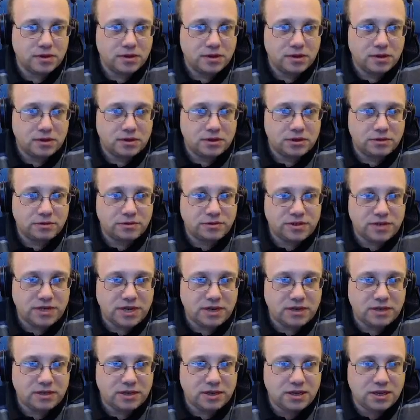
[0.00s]
So
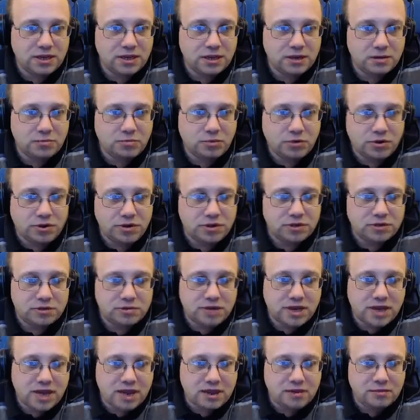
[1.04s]
set the points, and
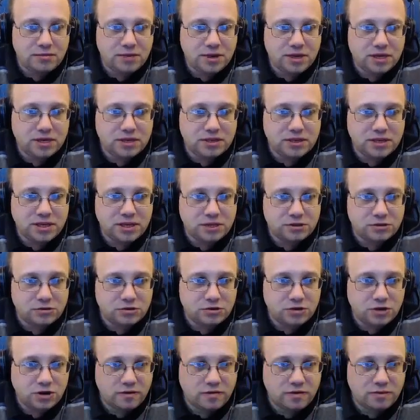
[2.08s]
again we can see as we're
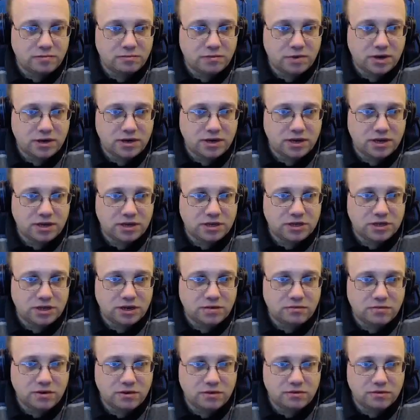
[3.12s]
driving Minehead Shed
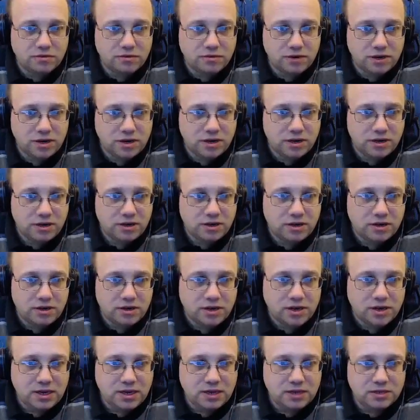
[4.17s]
Road 3
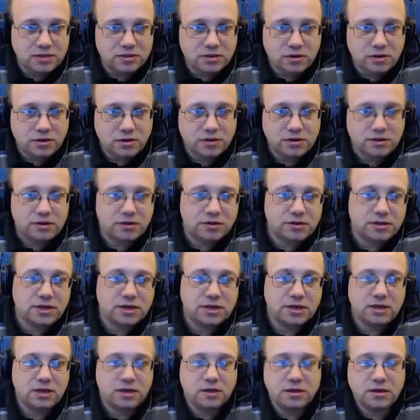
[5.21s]
is on
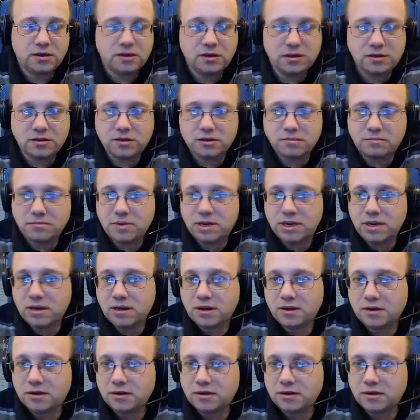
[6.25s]
the rear HUD.